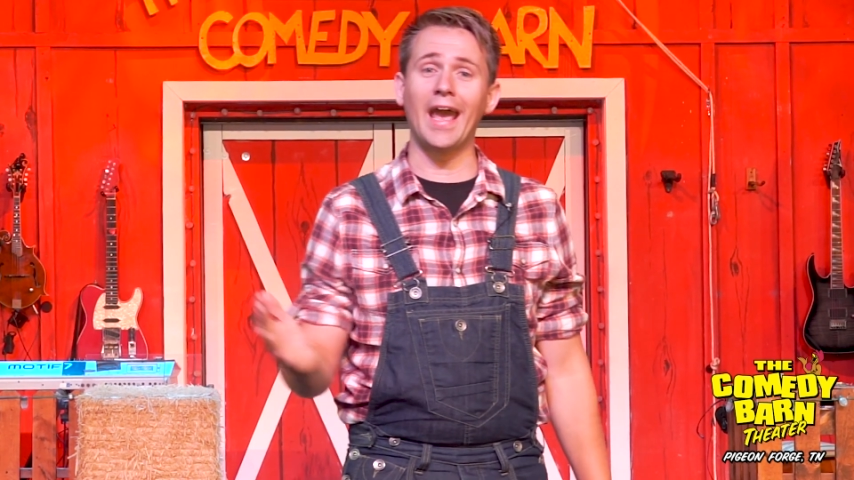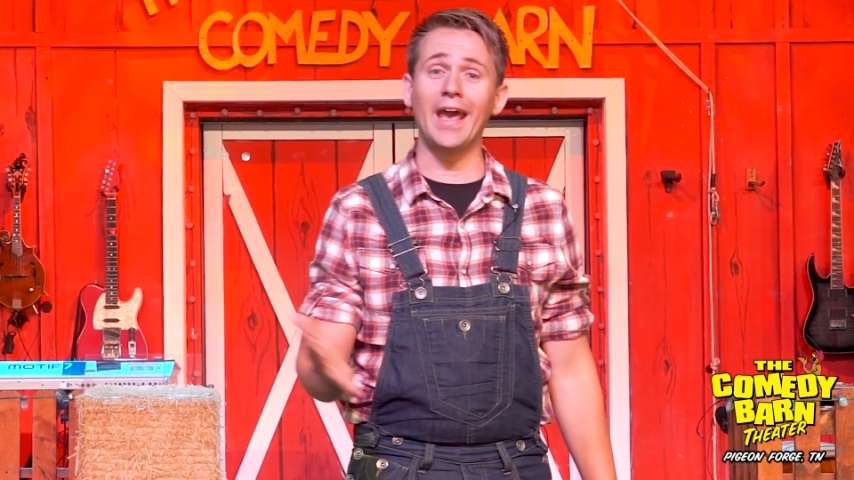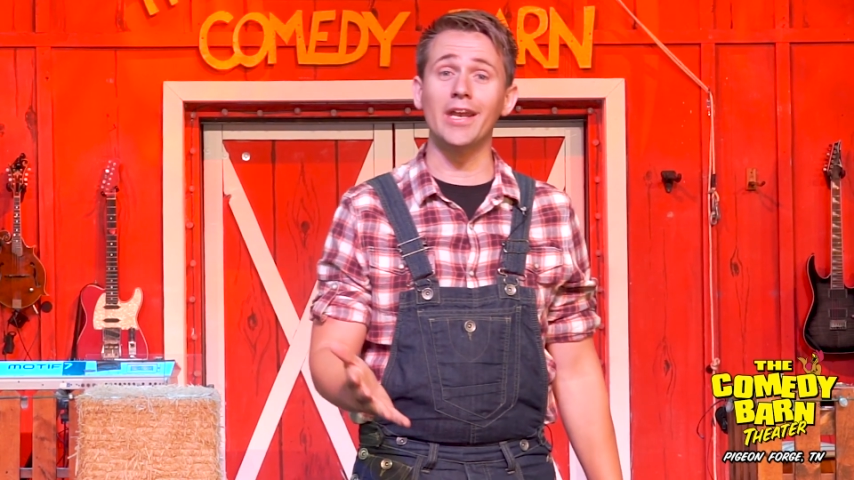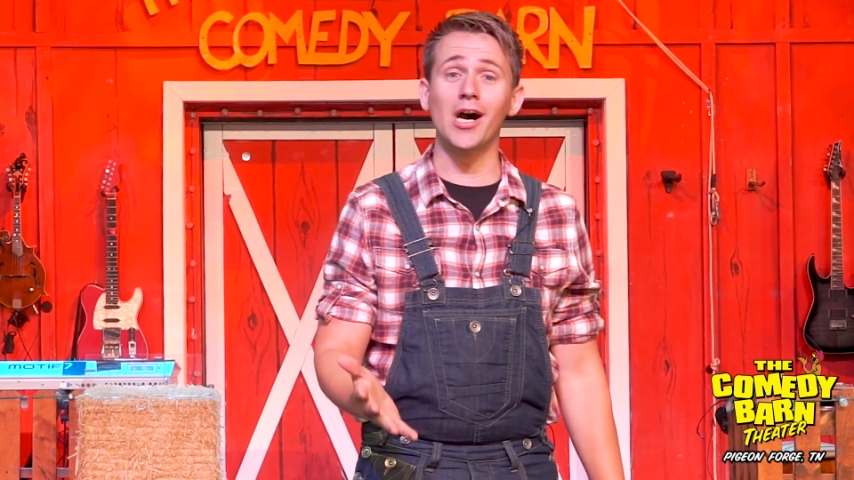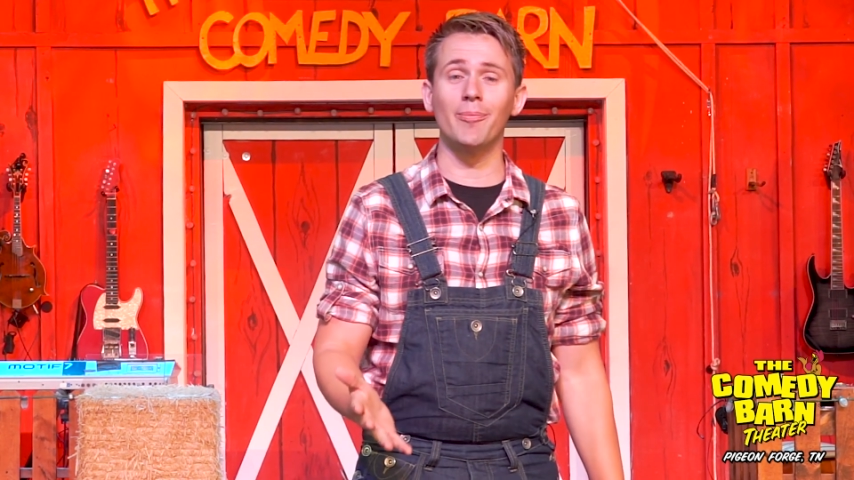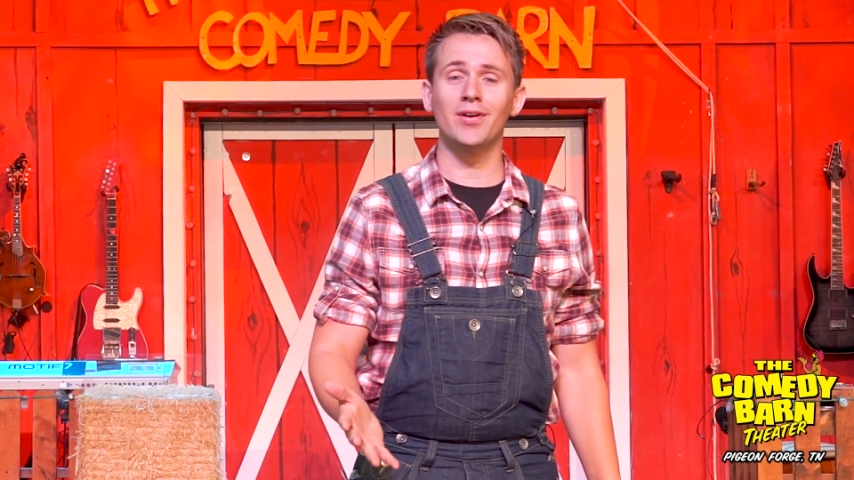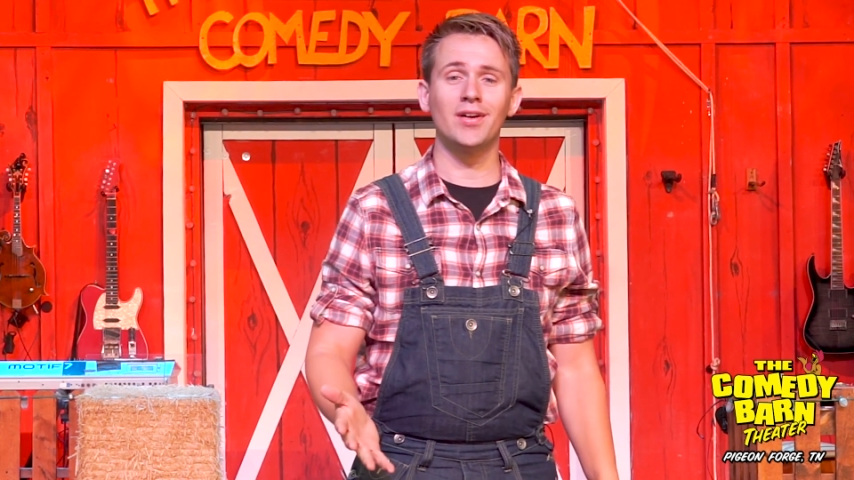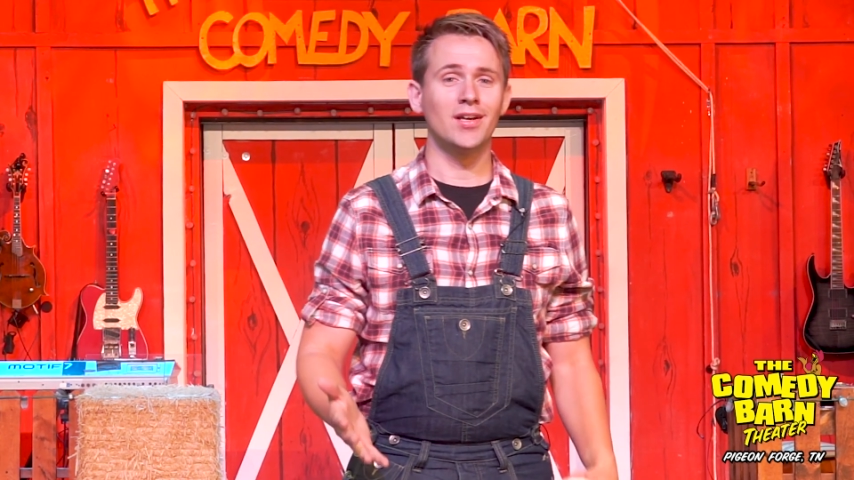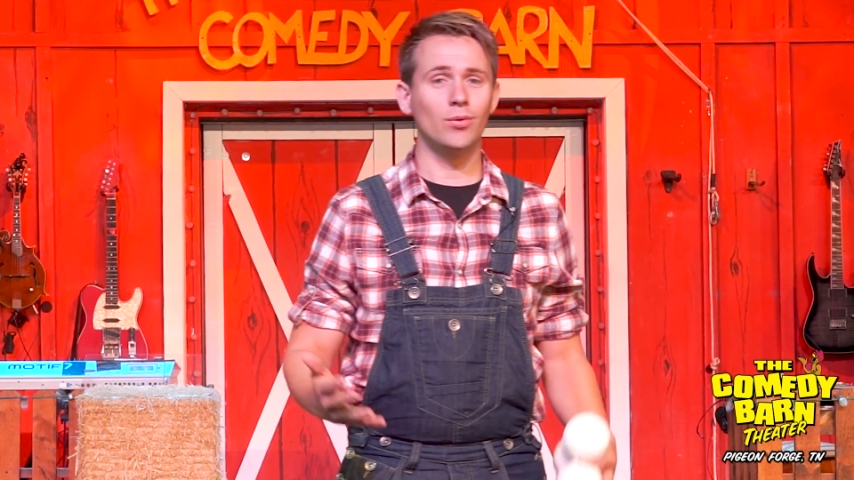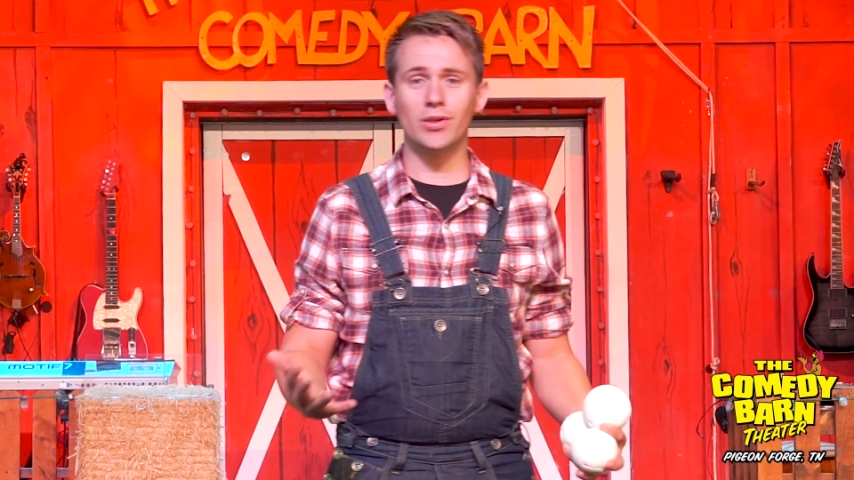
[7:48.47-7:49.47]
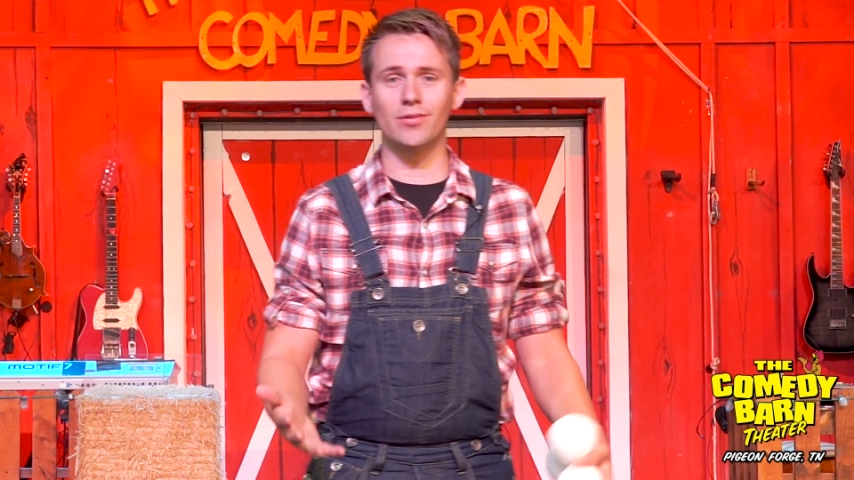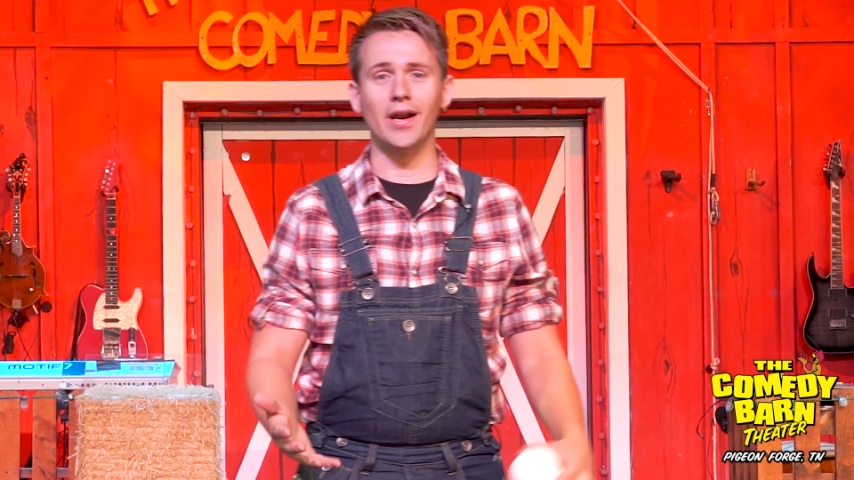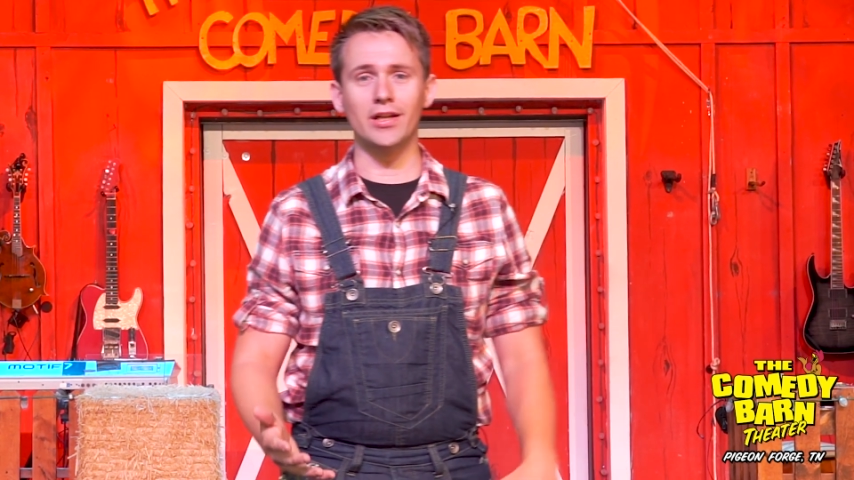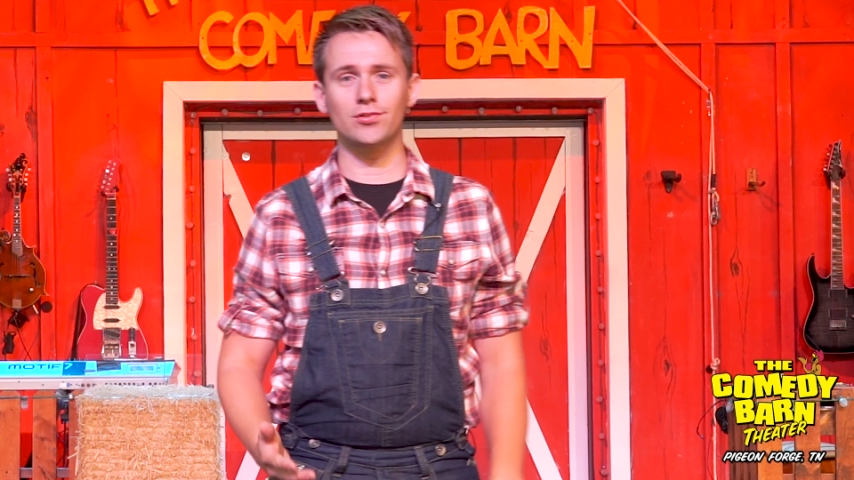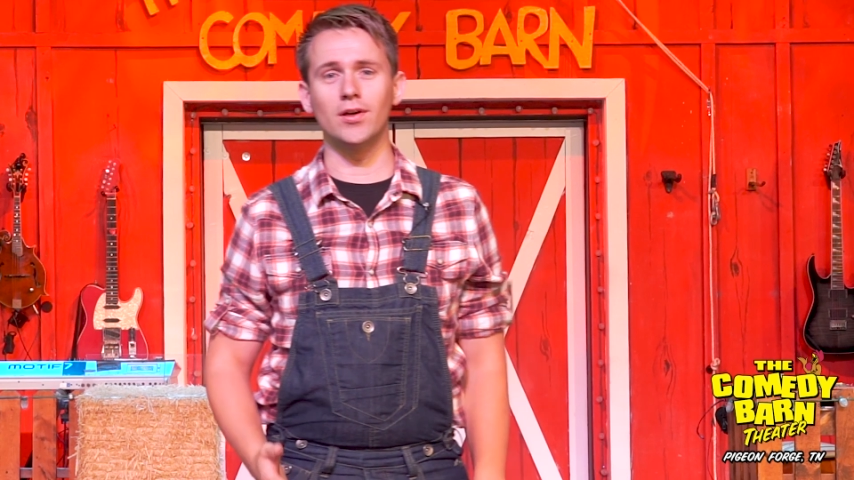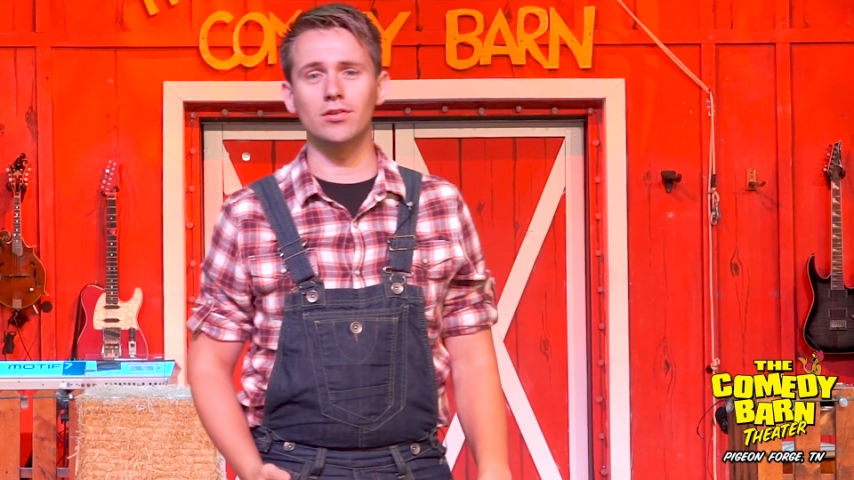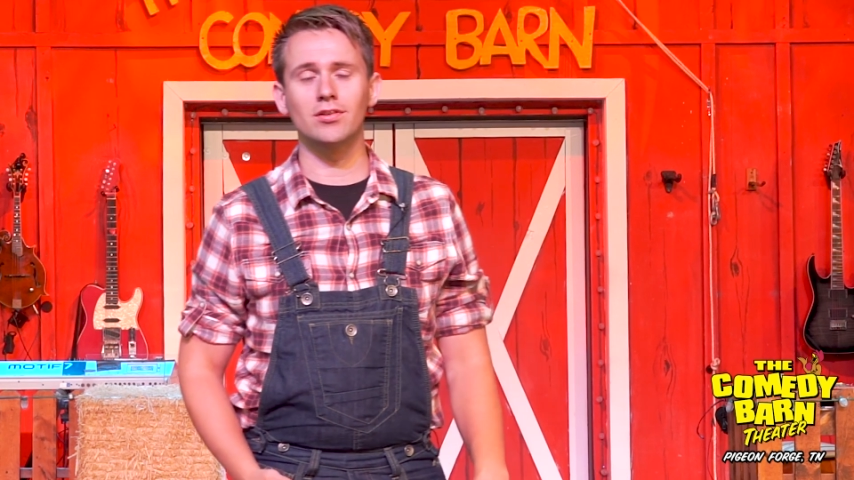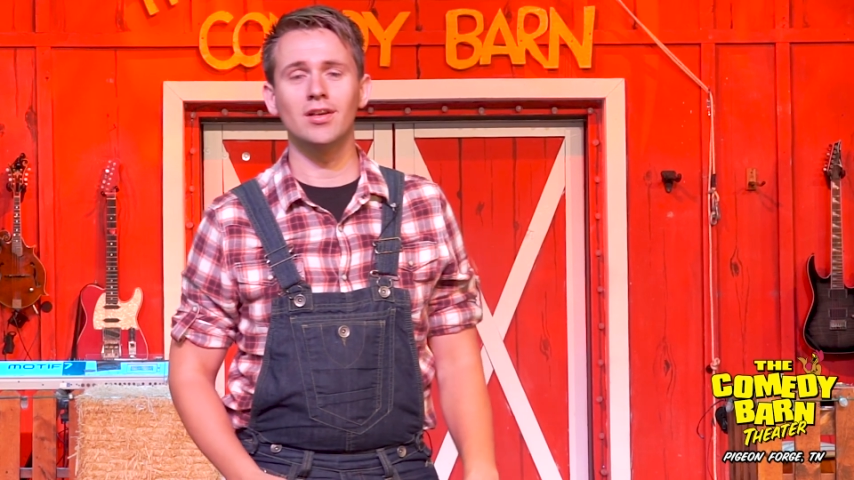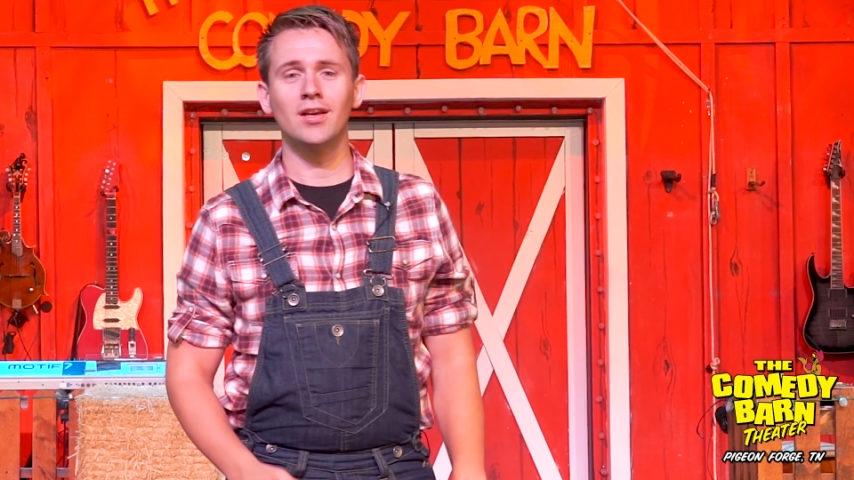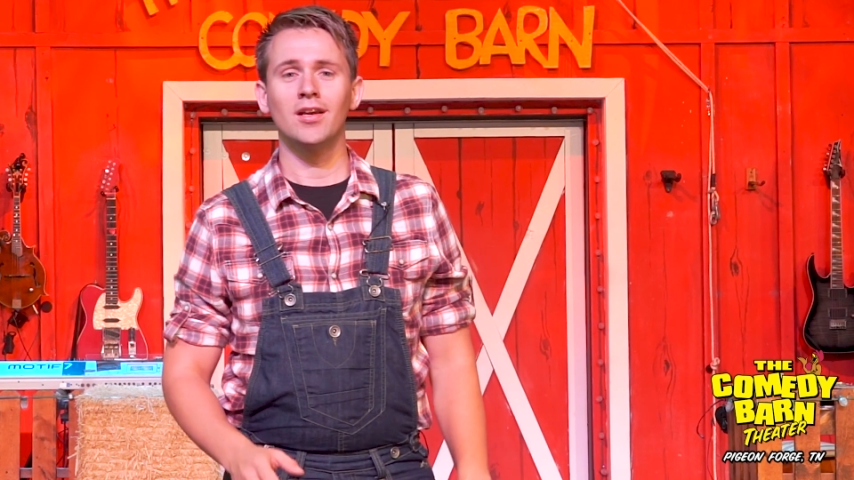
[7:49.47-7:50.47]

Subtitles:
end up with the right throws.